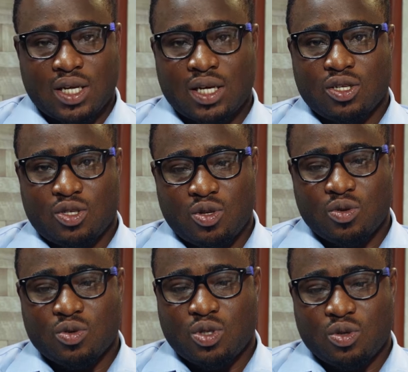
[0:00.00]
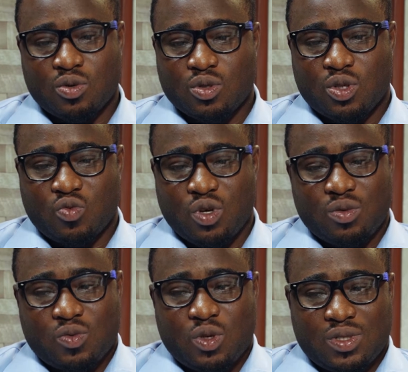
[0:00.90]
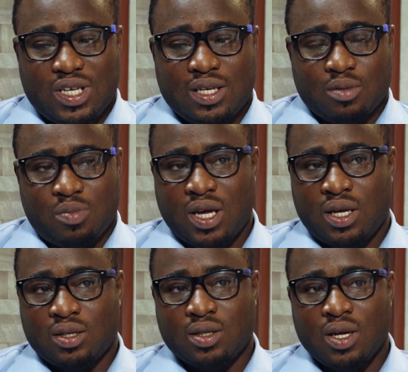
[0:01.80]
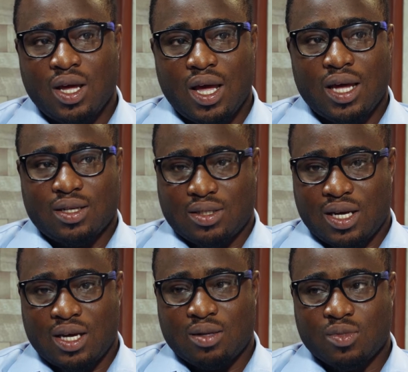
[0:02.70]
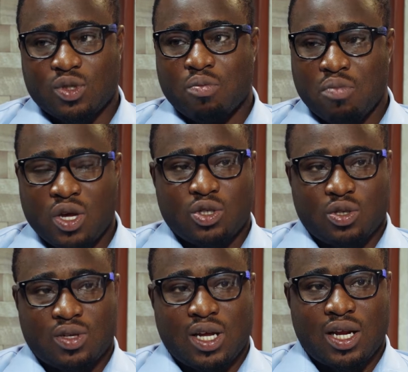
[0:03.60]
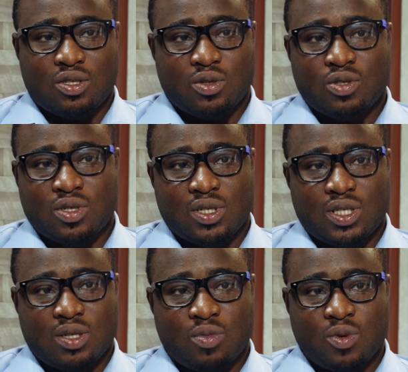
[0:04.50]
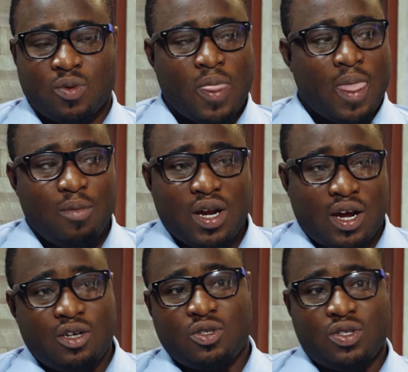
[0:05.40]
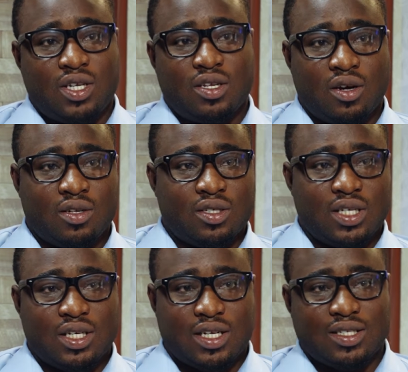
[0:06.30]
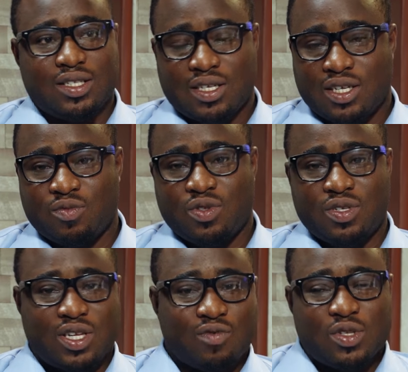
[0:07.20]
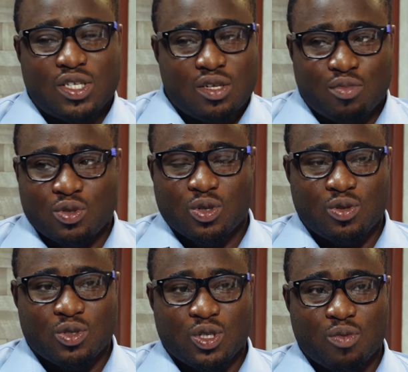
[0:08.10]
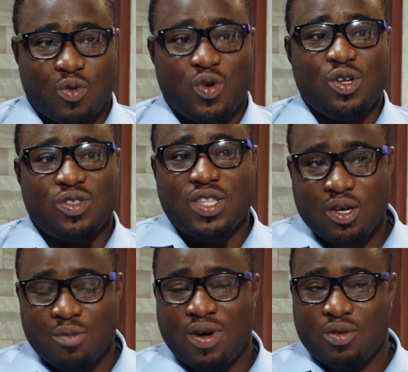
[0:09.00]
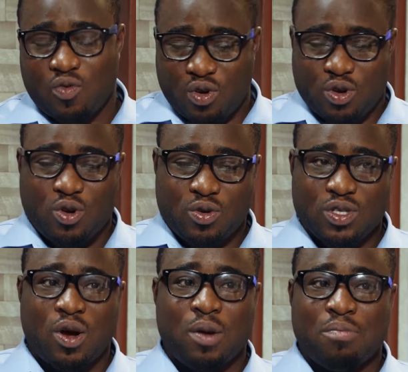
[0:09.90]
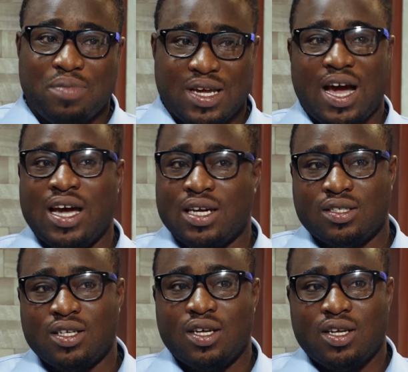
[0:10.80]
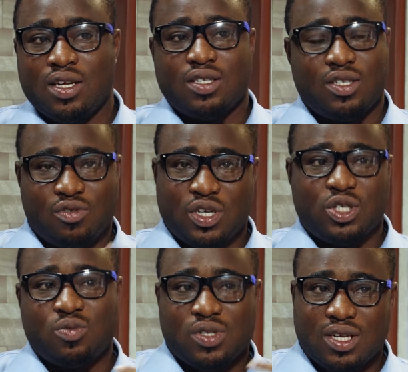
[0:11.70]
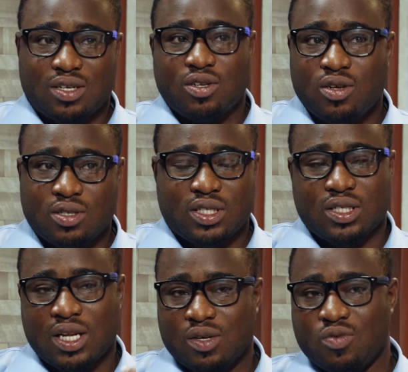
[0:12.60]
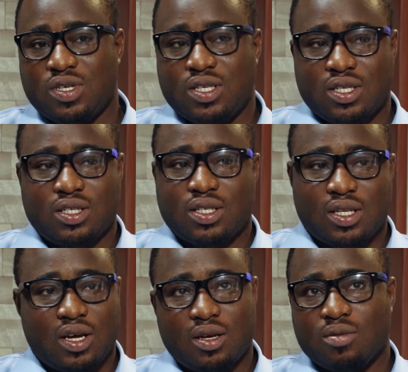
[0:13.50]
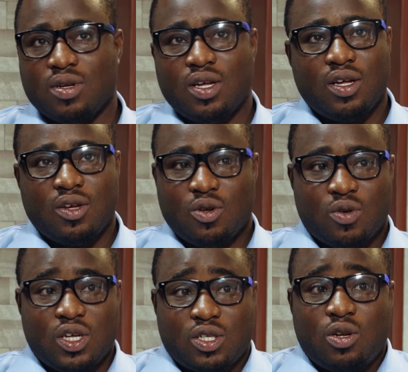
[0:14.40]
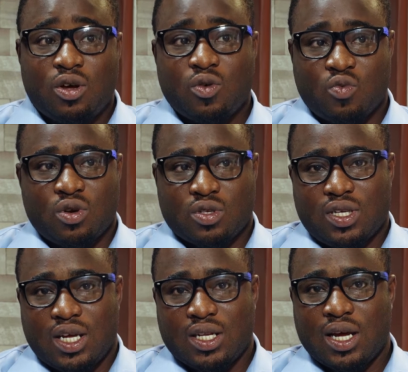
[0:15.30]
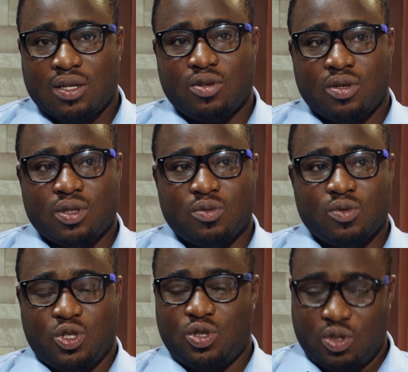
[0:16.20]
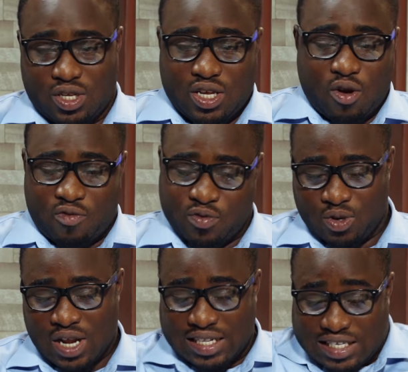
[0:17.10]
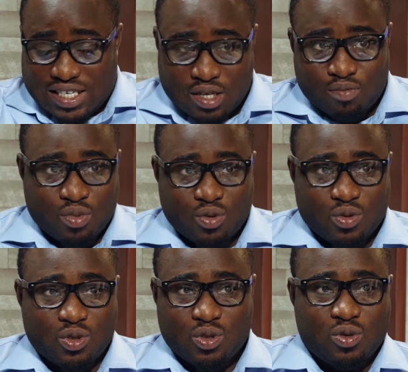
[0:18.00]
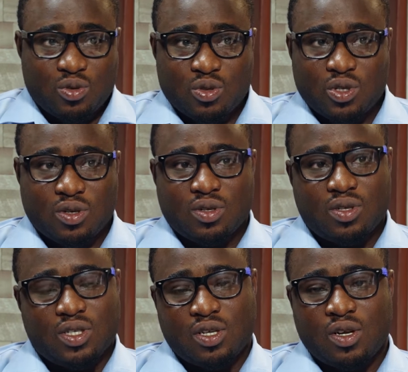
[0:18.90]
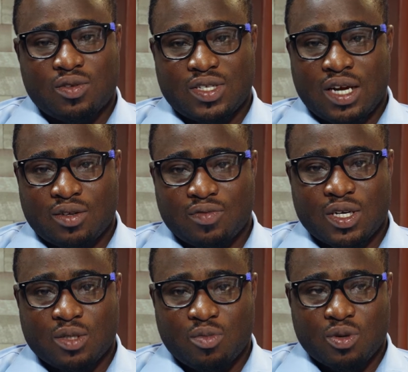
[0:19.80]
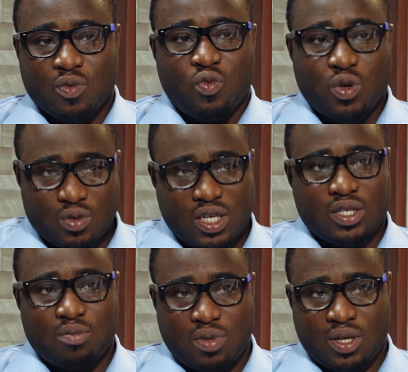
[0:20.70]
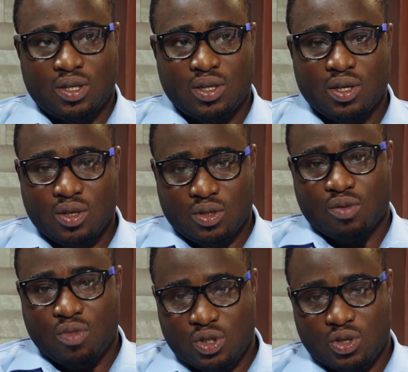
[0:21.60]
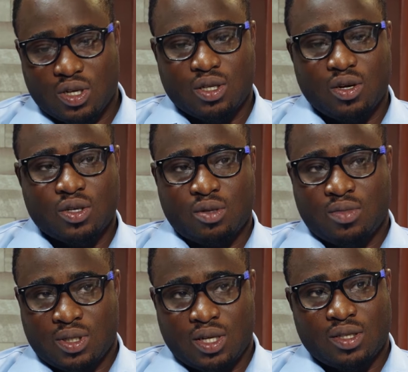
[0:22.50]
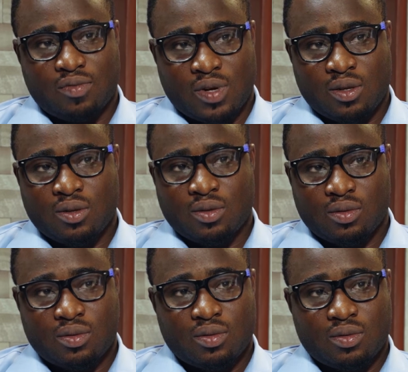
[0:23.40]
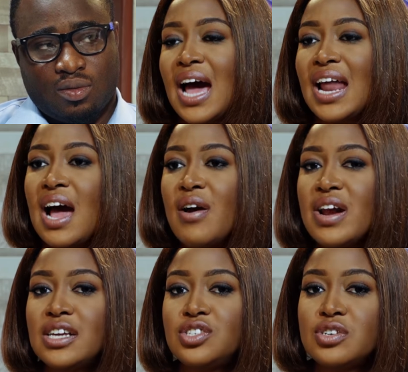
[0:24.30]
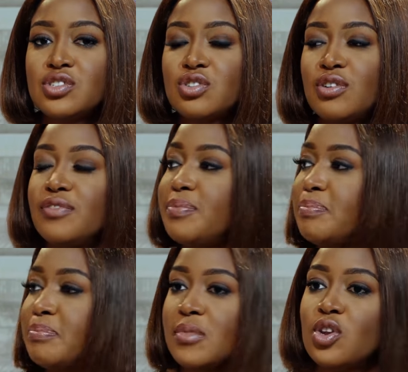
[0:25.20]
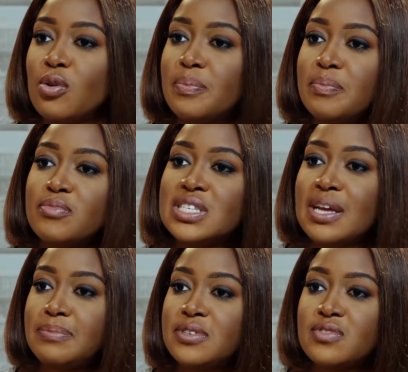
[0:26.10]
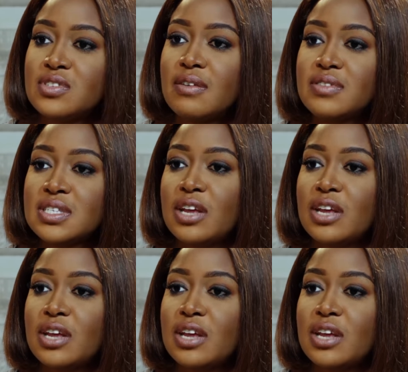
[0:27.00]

Exactly. So, so, so we we will take the pain and the time to make sure that our solution is simple. I mean, I heard you say the other day that Star seven three seven simple solution. But when you think about what goes on behind integration with technologies like Wizards, uh, you know, it's a lot of work work to get that done, just to offer you that simple solution. Service, yes. It's a lot of sacrifice, but we'll take the pain to make sure that the customers get the value. Yeah. And yeah. How are Nigerians sort of, you know, receptive to services?